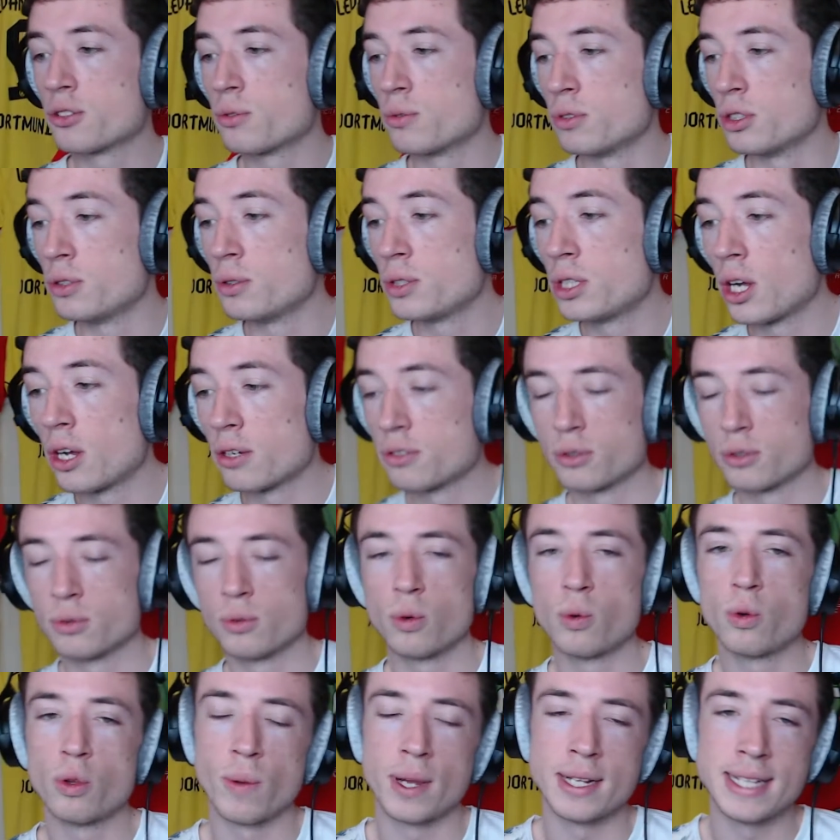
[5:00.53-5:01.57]
Newcastle
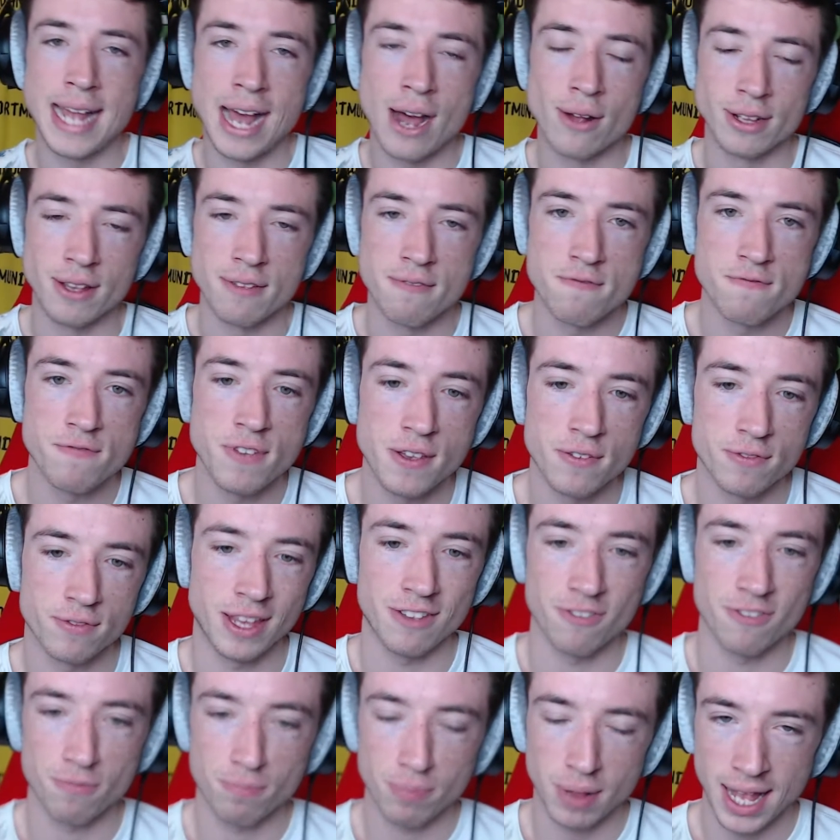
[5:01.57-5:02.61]
all the way down in
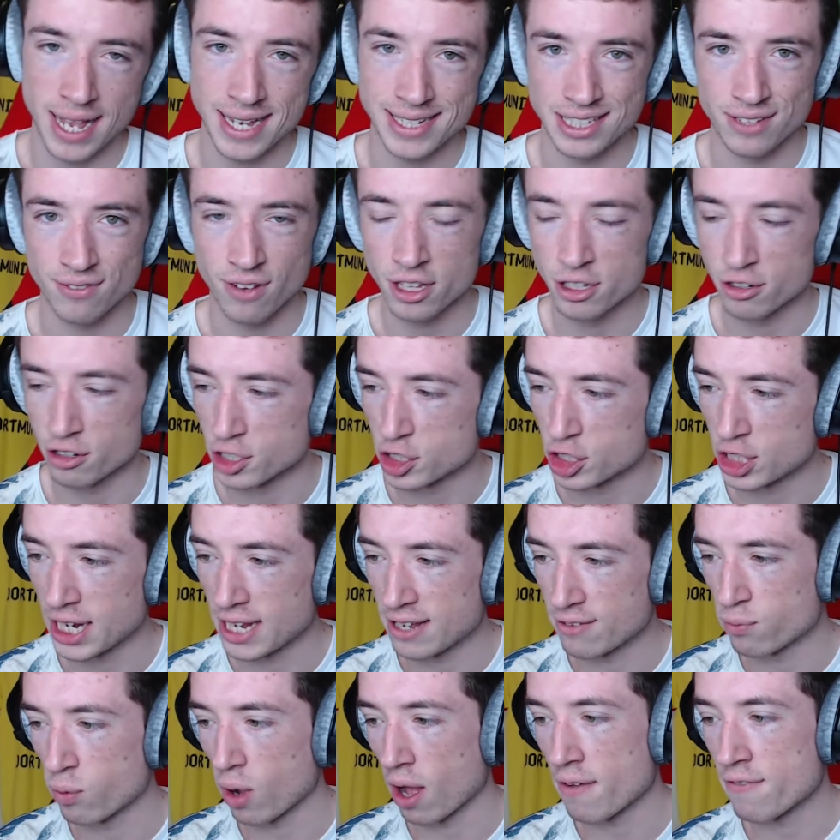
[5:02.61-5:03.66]
15th place. They've underachieved
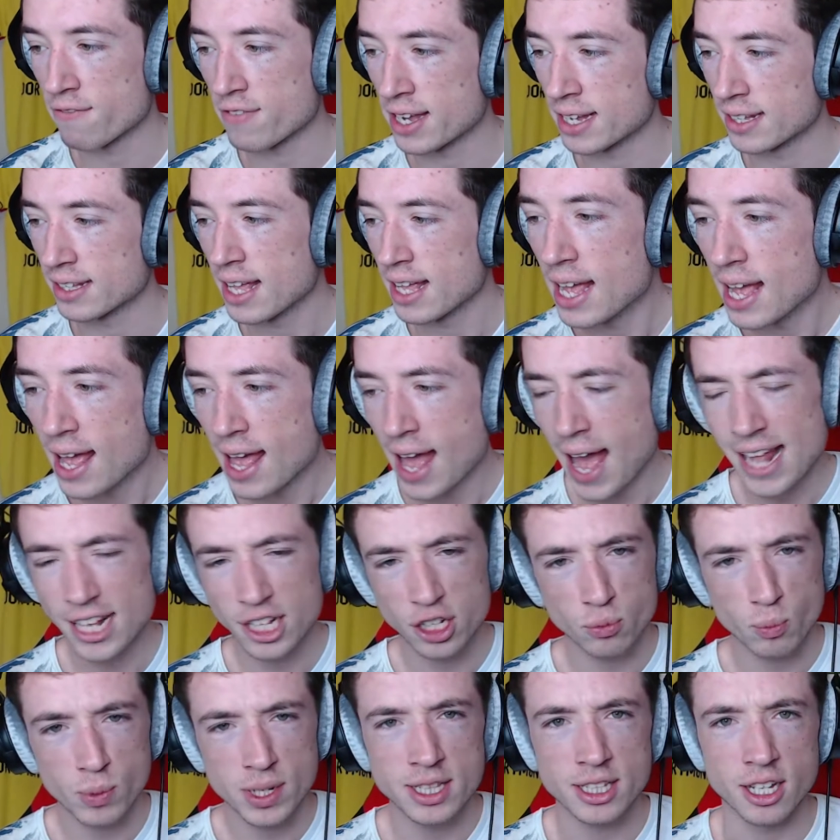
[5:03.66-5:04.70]
what I think. Had a good
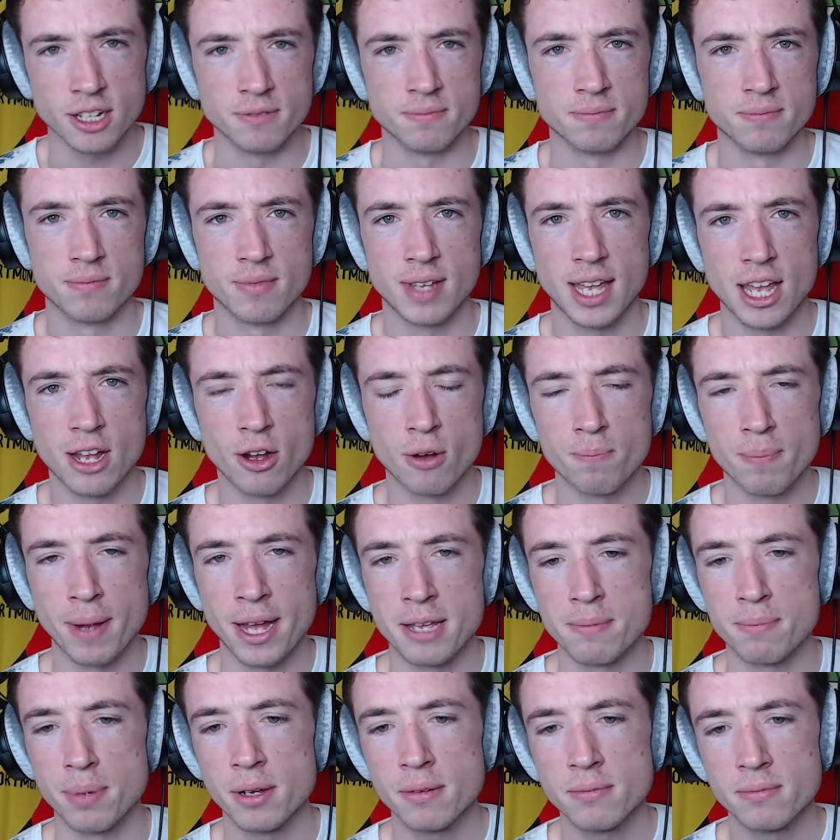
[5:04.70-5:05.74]
window on
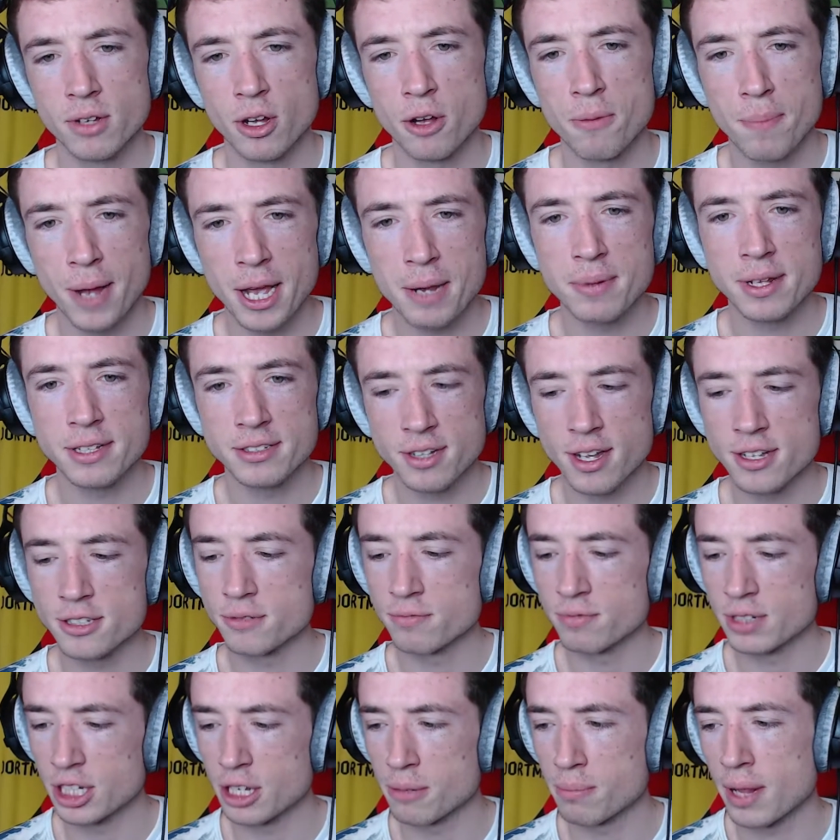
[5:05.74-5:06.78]
paper. On paper, they signed some
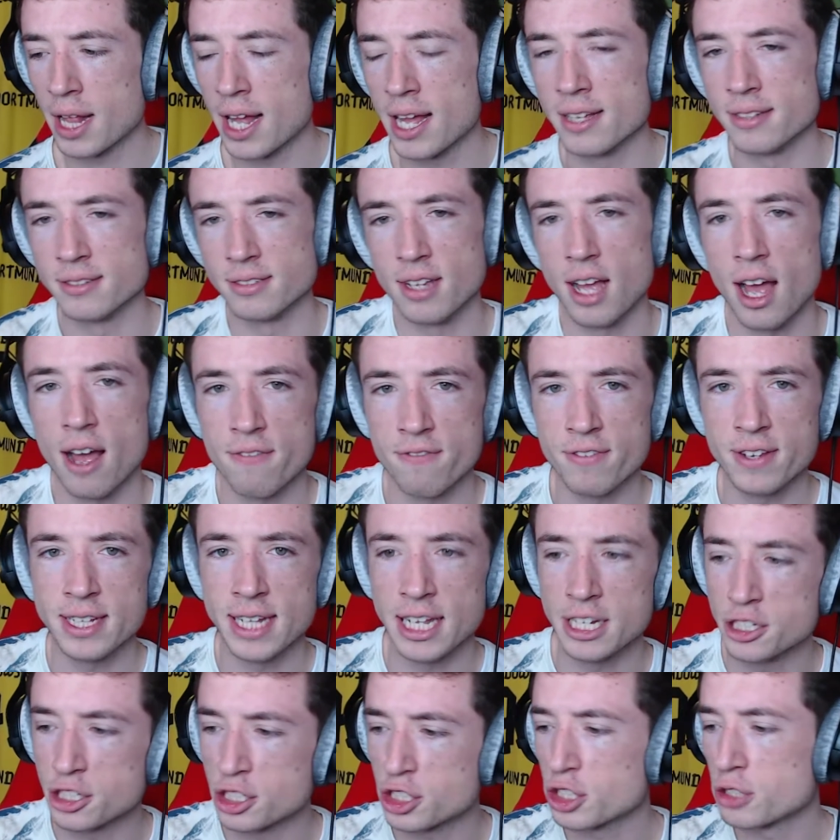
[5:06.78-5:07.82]
really good players. I think they
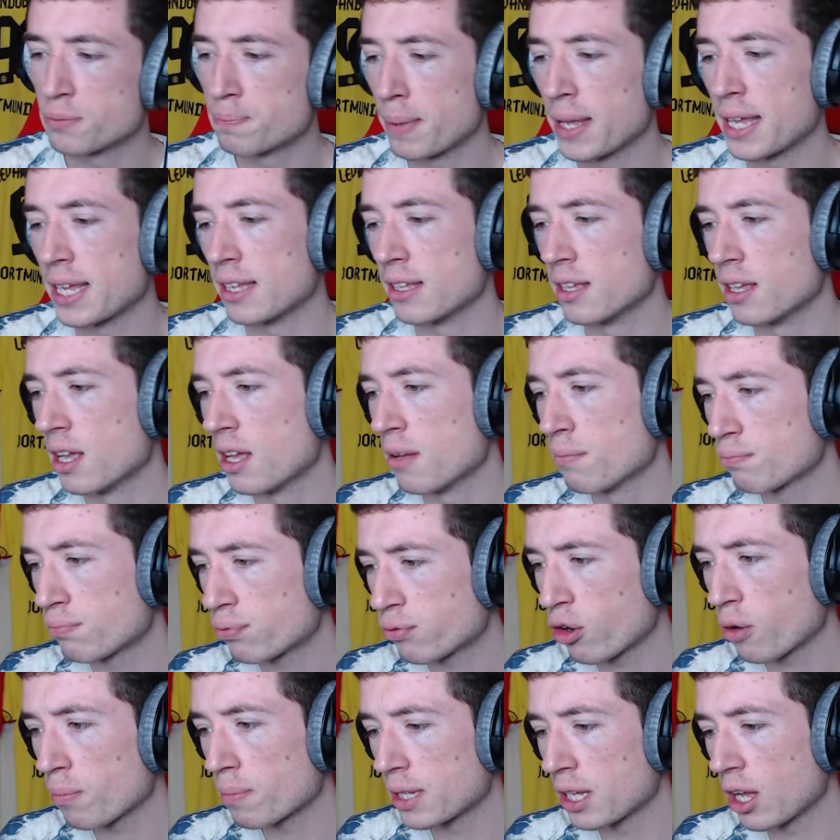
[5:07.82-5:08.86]
should be
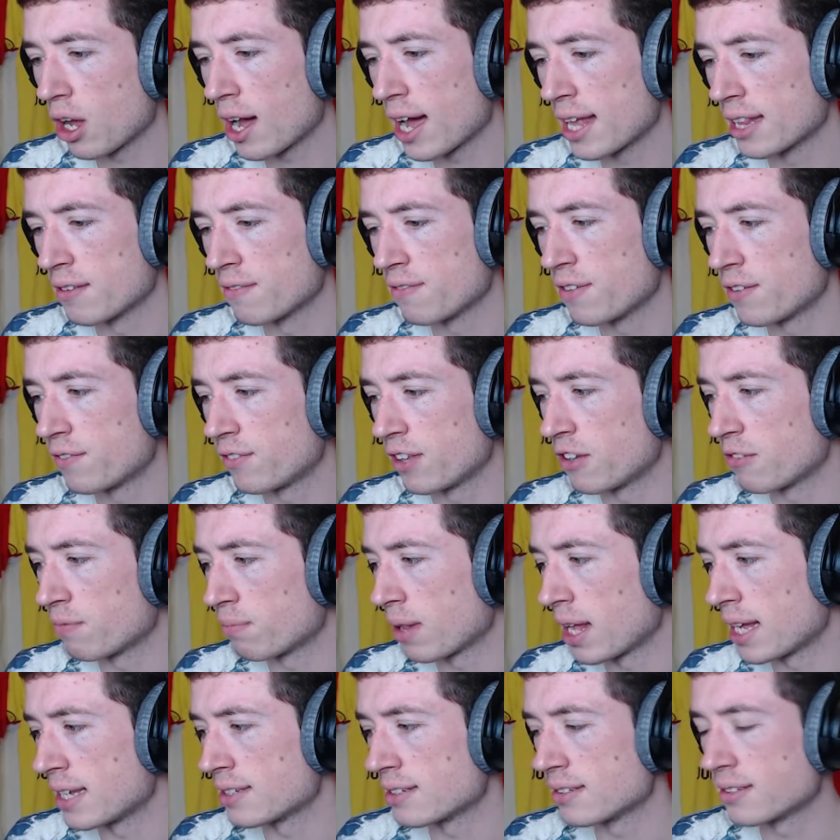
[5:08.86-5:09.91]
probably higher than 15th
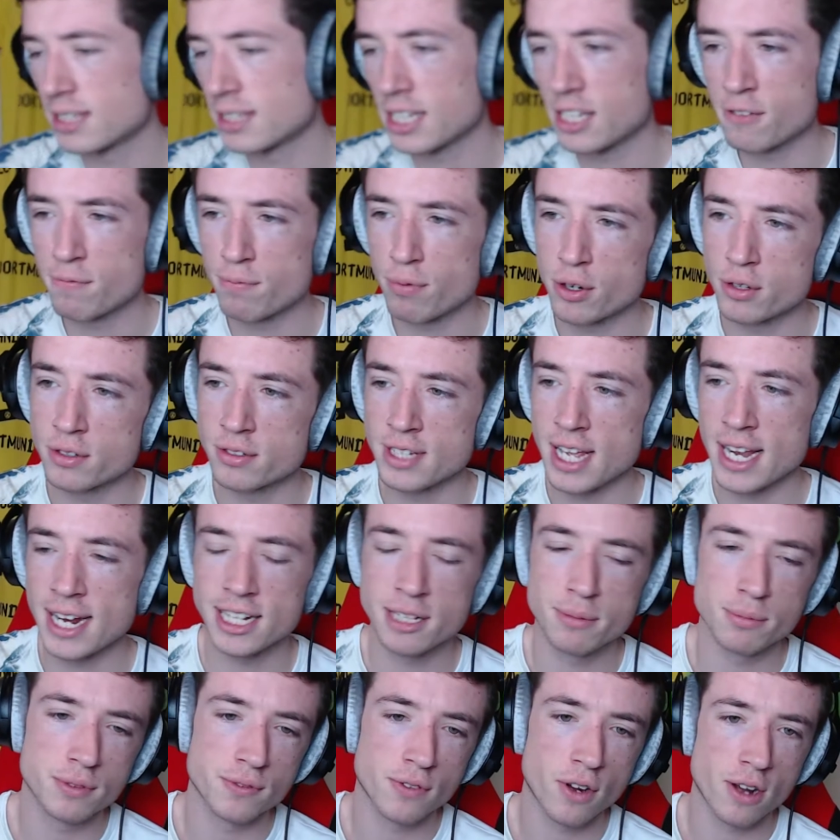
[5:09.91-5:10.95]
place. Is Steve Bruce taking them
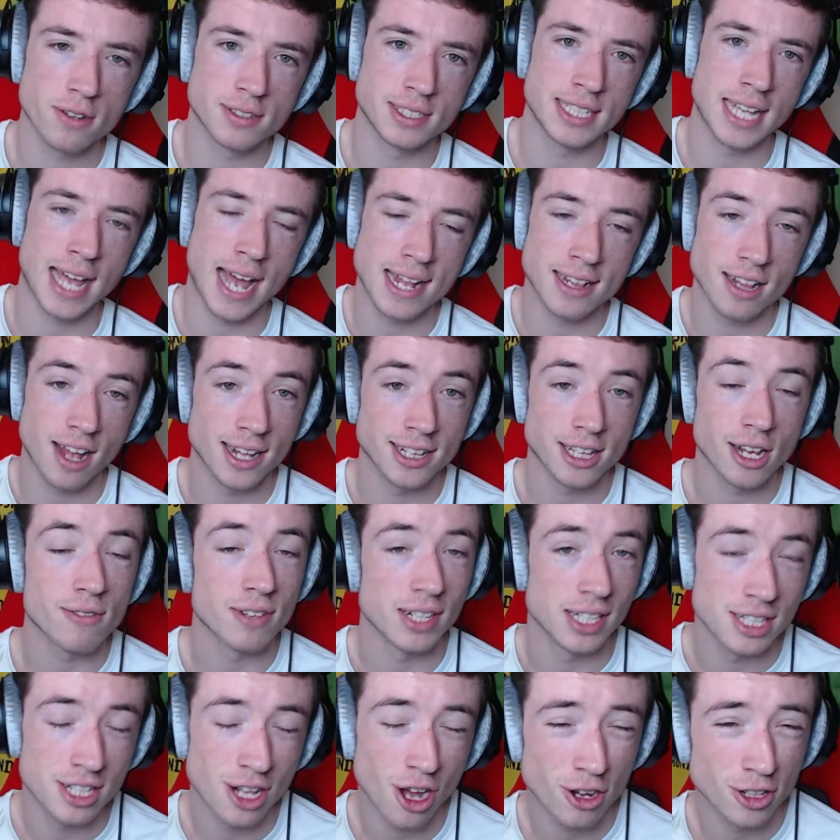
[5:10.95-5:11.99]
as far as he can? I don't really
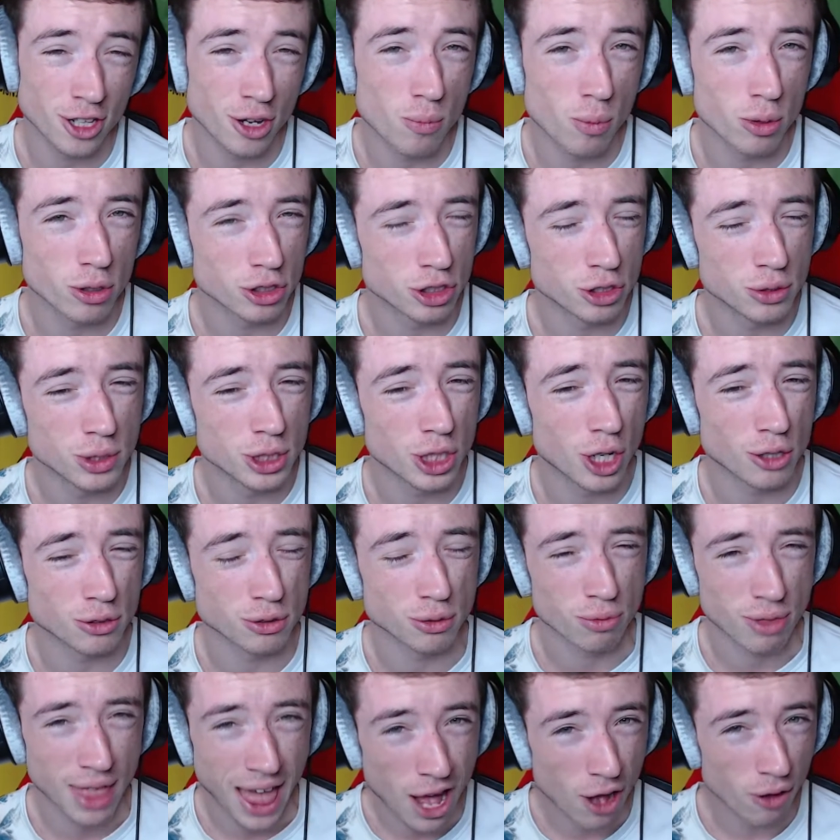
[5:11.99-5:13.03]
know. I don't watch Newcastle
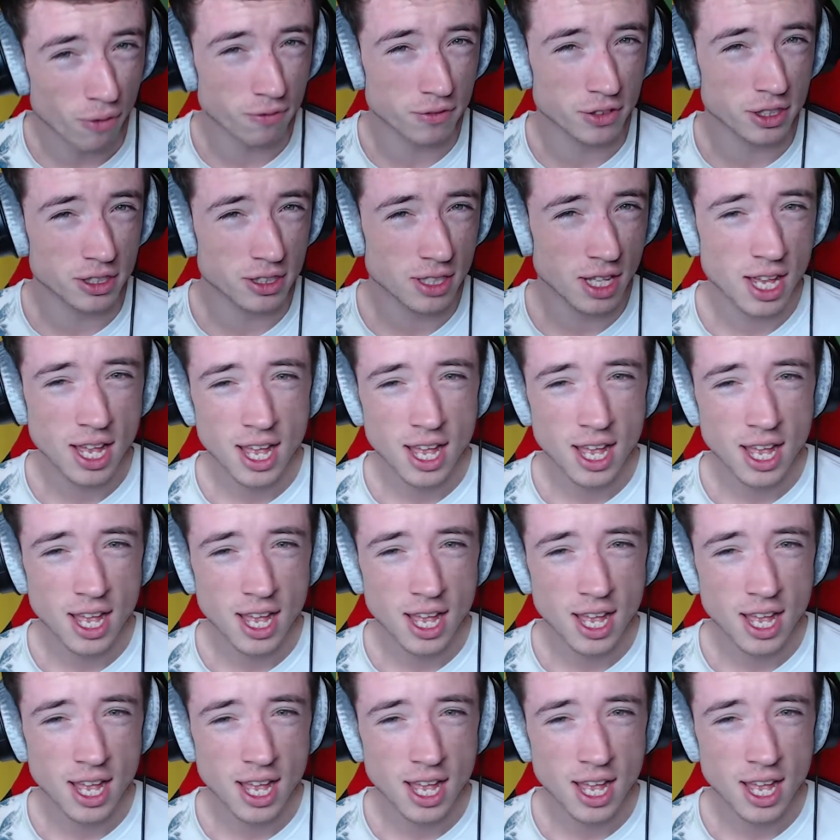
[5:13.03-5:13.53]
that often.